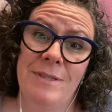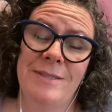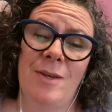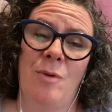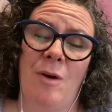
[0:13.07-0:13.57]

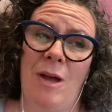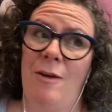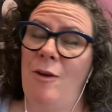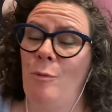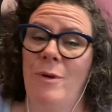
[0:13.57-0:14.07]
so
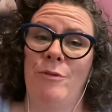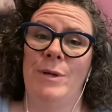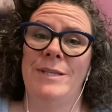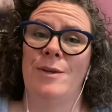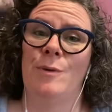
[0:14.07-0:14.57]
I hope
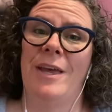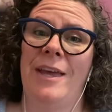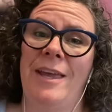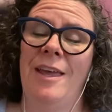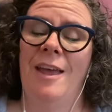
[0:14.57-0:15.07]
everybody's
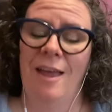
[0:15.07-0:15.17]
okay.